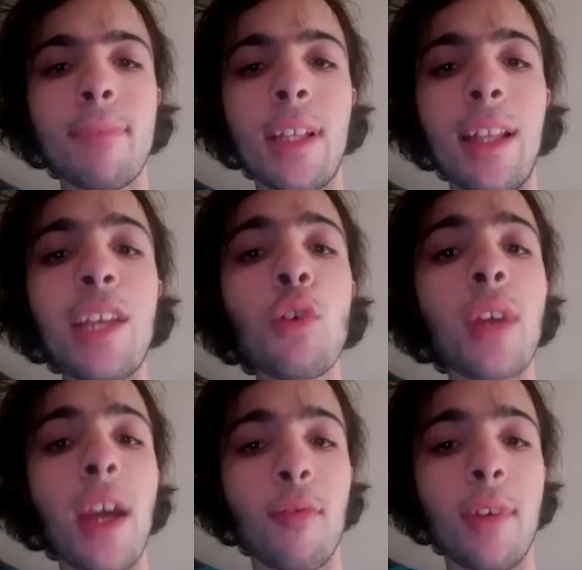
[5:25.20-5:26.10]
illegal
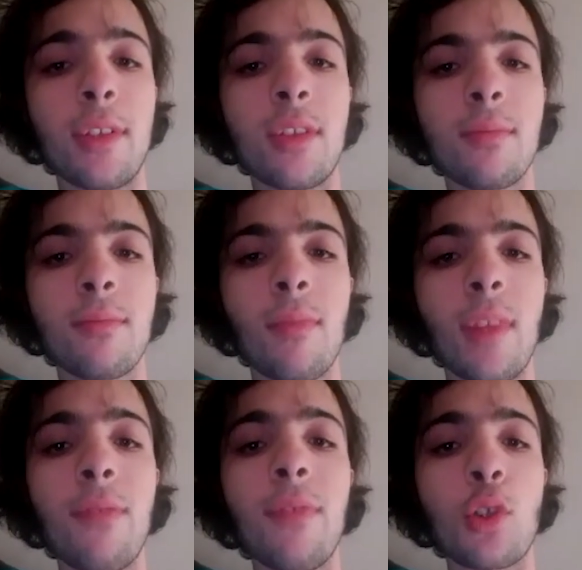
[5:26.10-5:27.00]
gatherings
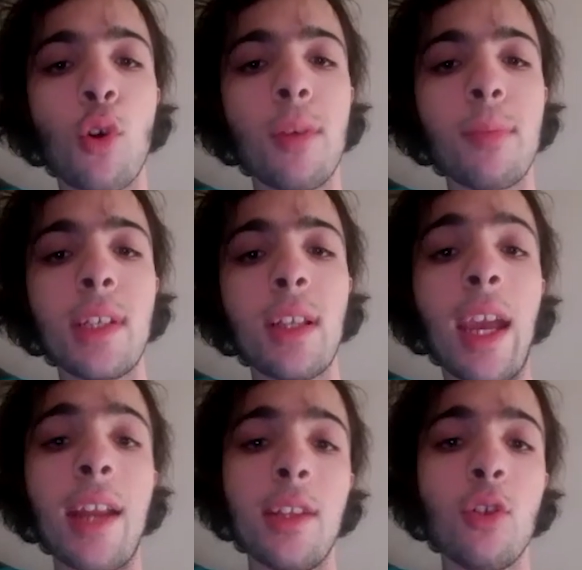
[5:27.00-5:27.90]
in Victoria in particular
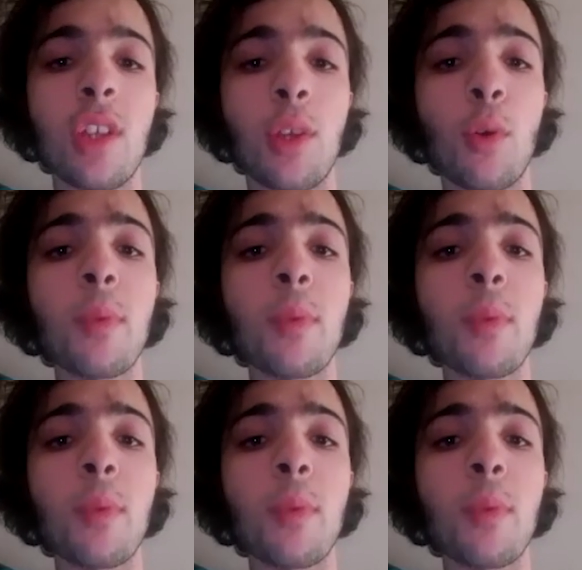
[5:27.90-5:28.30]
and in New South Wales,